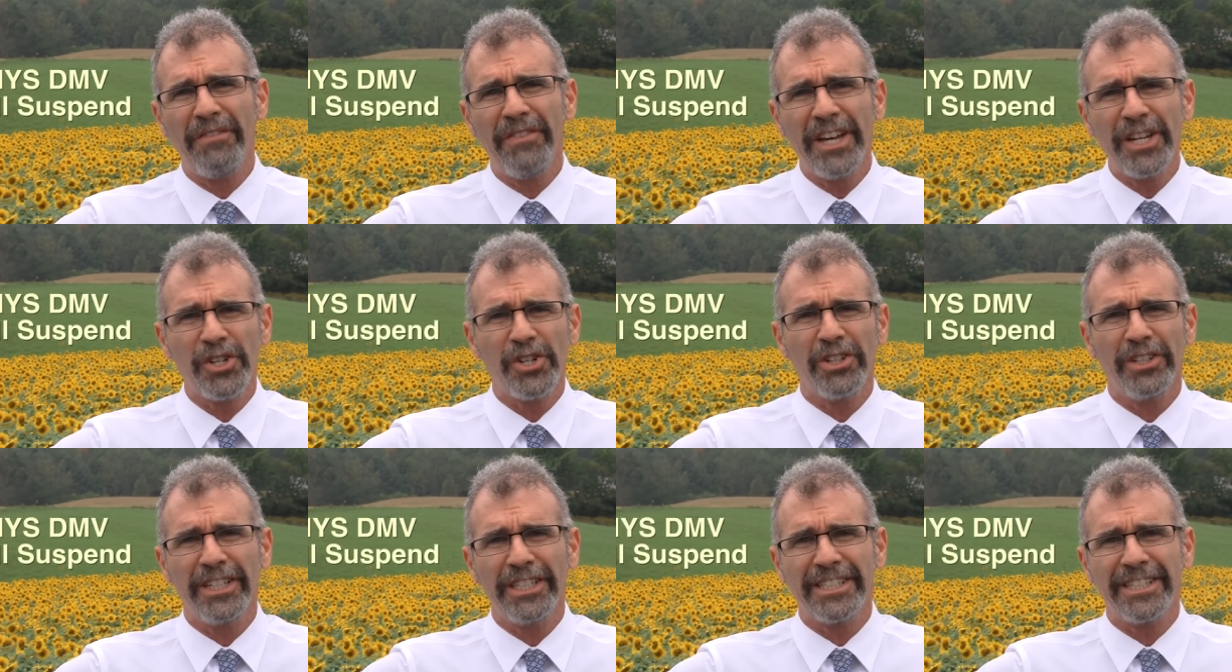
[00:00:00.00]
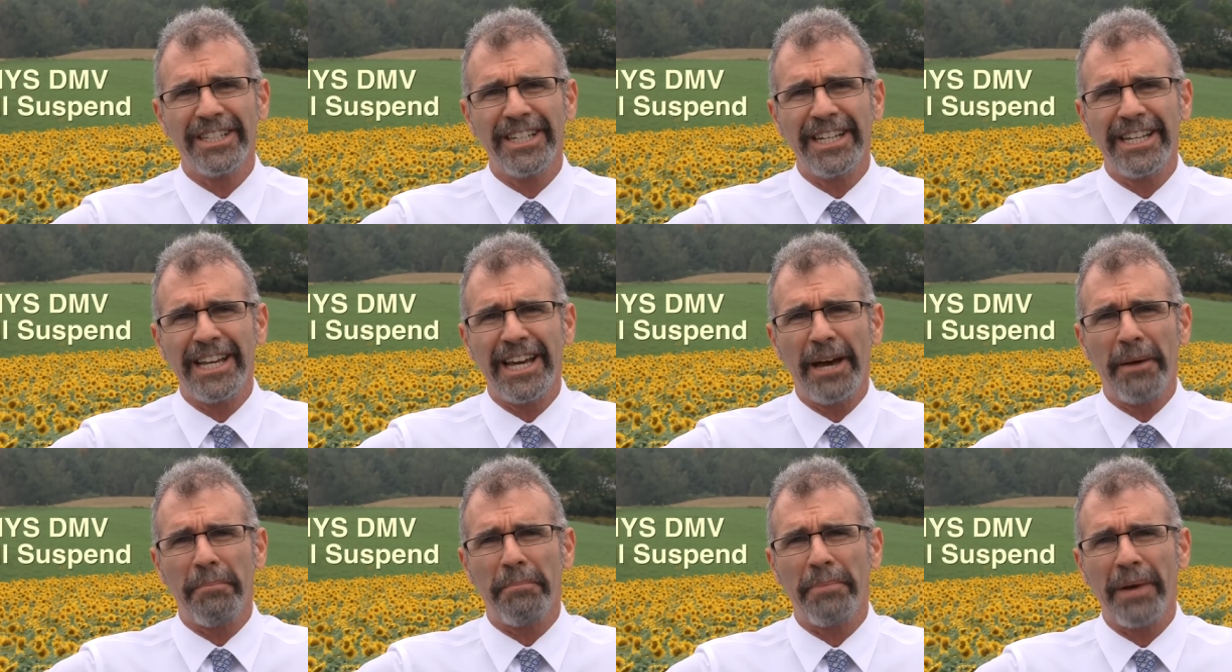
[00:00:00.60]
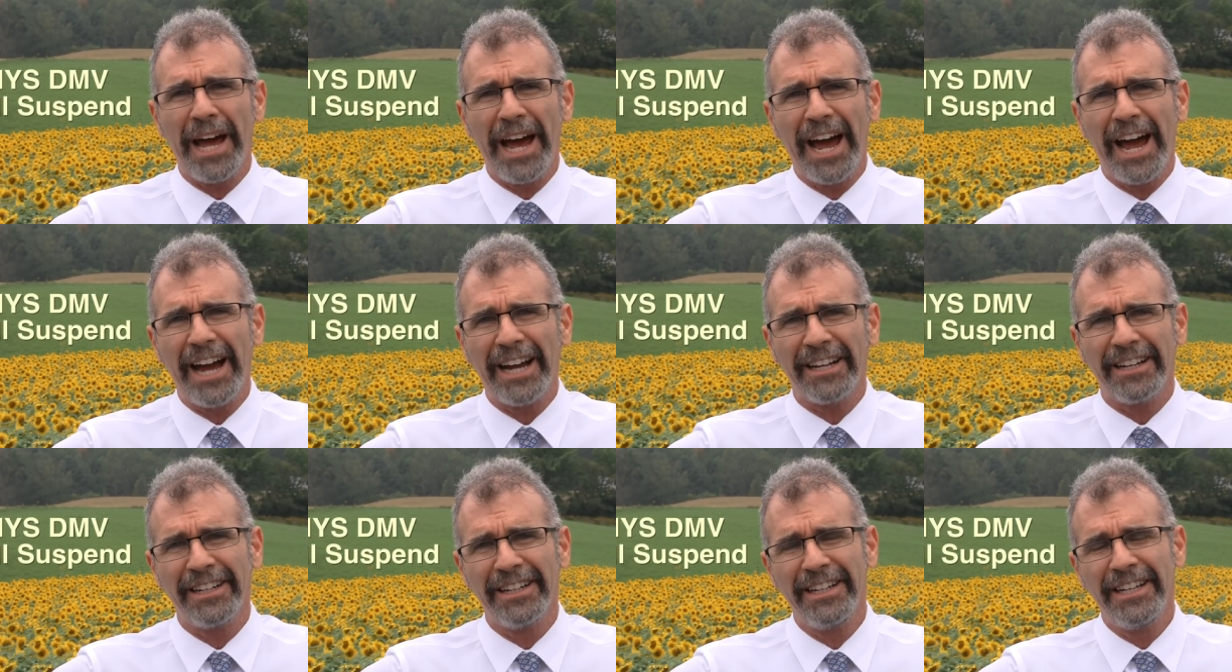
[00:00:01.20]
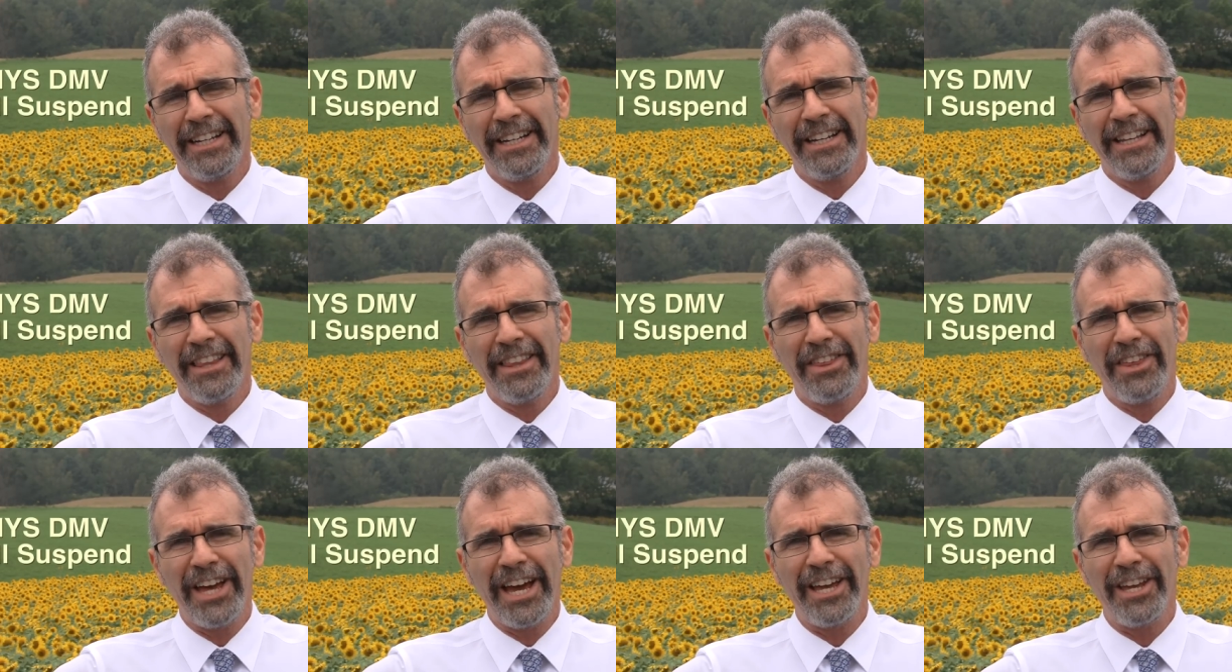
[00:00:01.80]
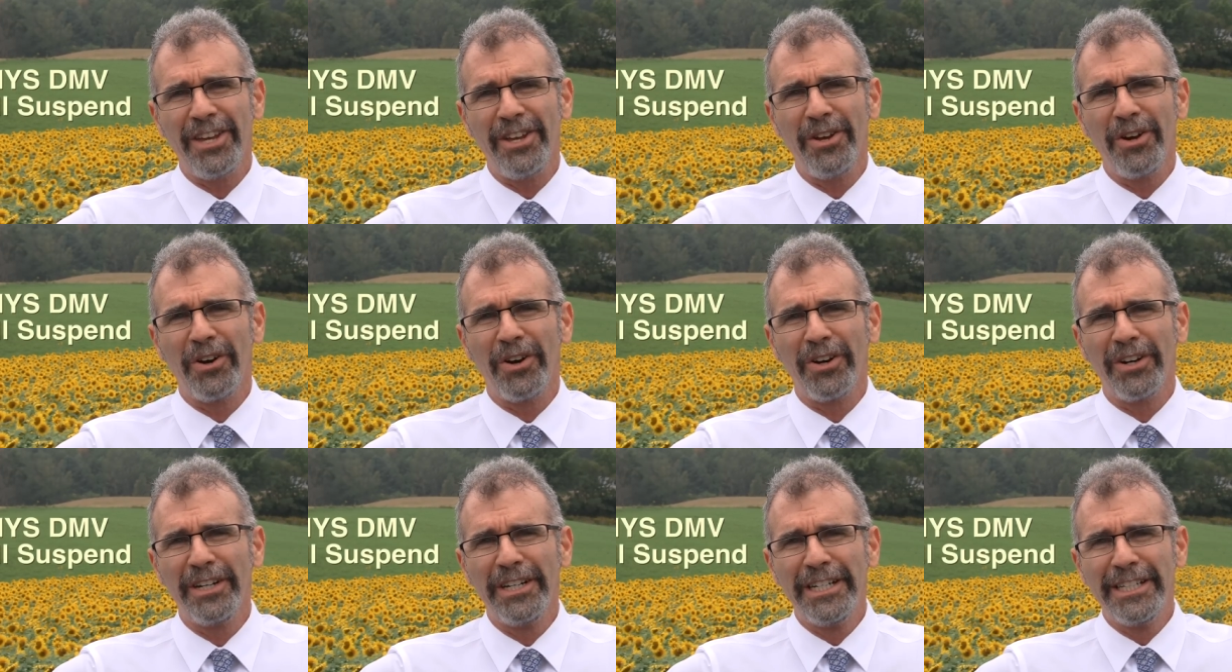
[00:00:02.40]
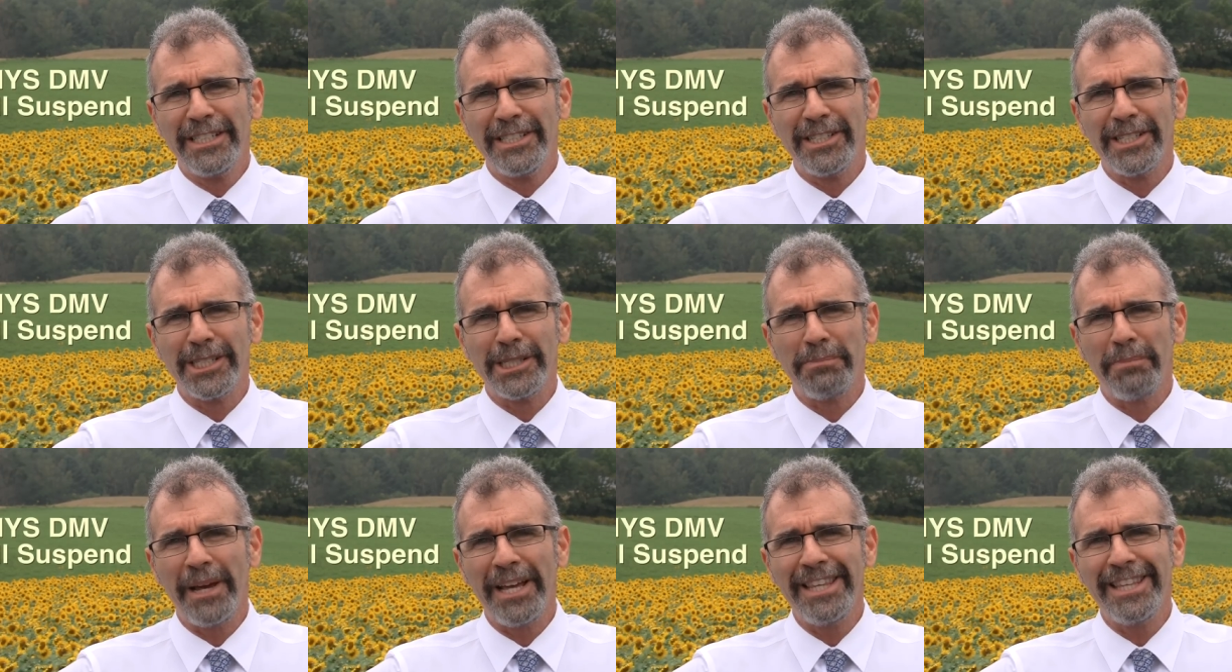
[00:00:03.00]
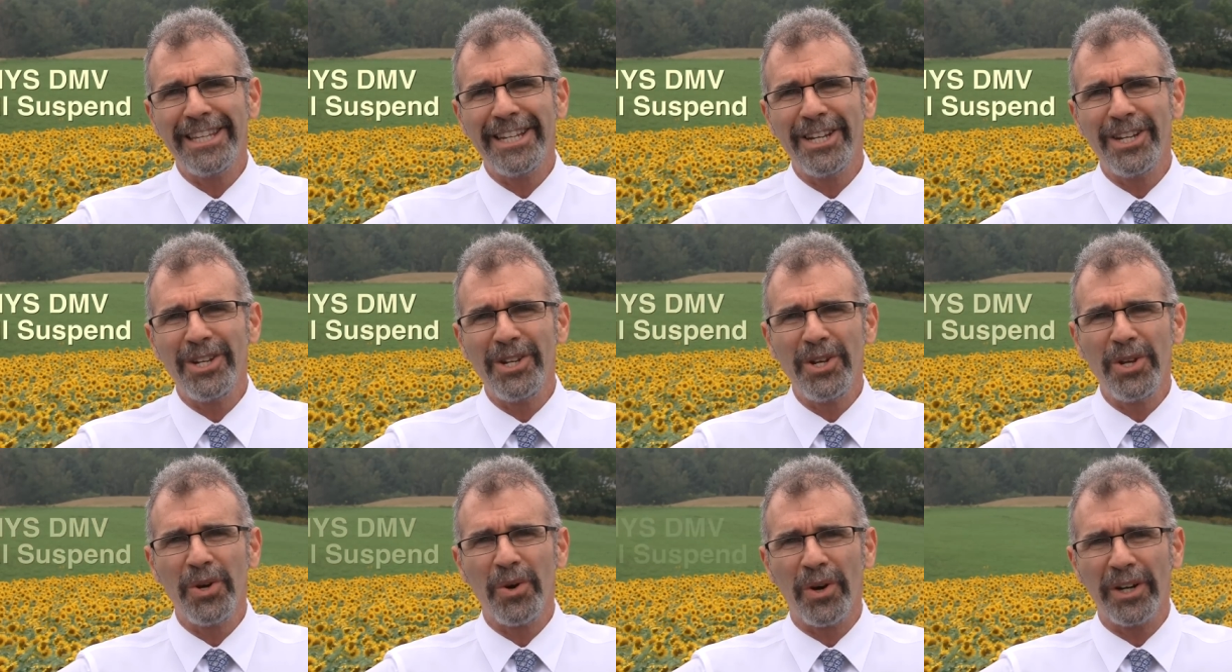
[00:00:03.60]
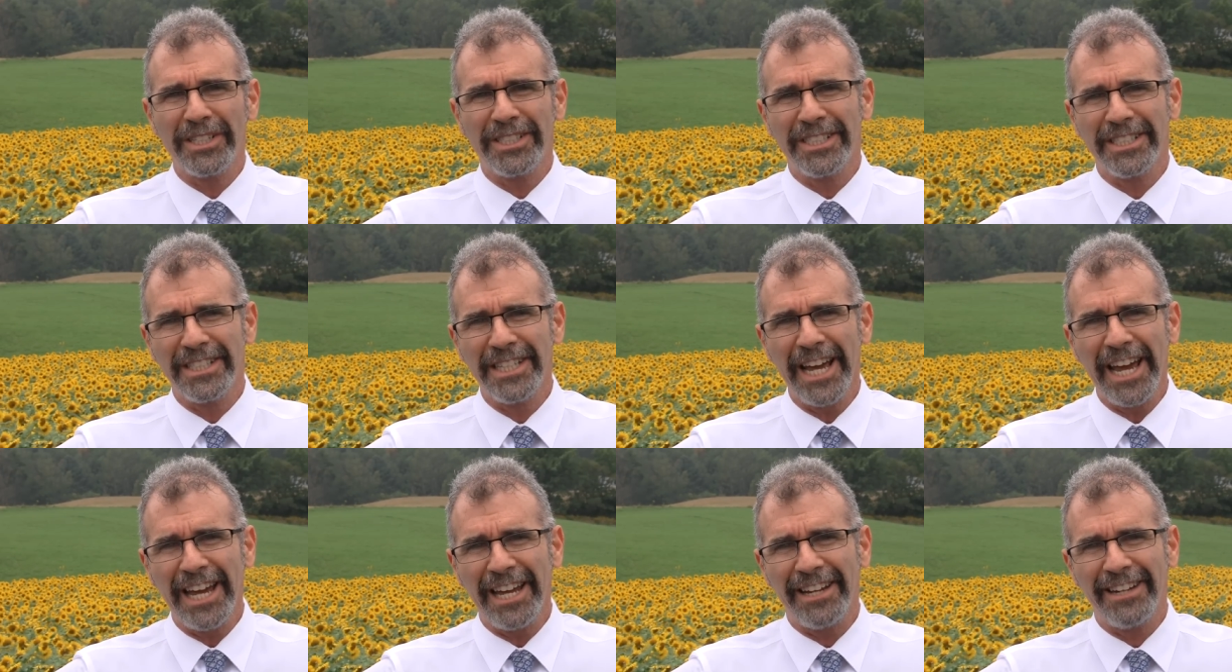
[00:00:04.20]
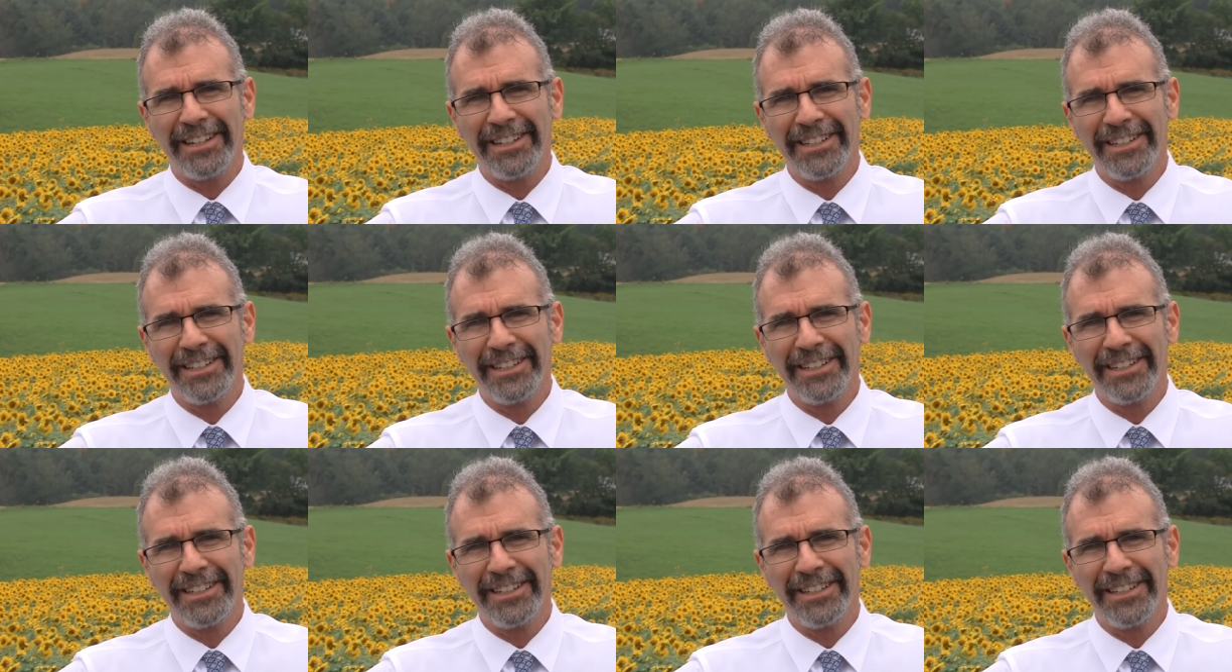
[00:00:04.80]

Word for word: eventually it's going to get back that you're suspended in New York State.